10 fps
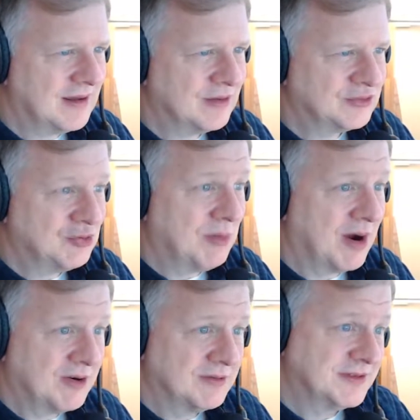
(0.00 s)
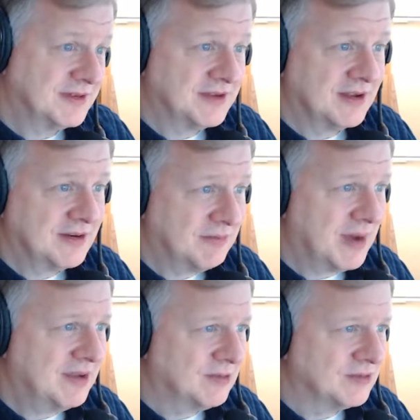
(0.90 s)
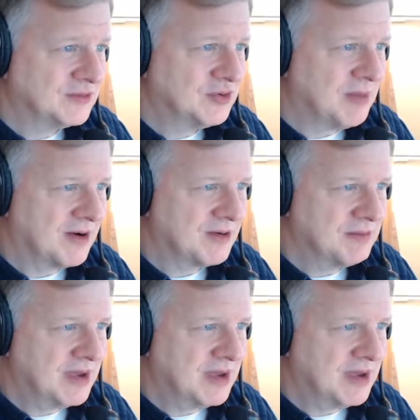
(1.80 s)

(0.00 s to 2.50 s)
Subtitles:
Schumacher is the son of Michael Schumacher.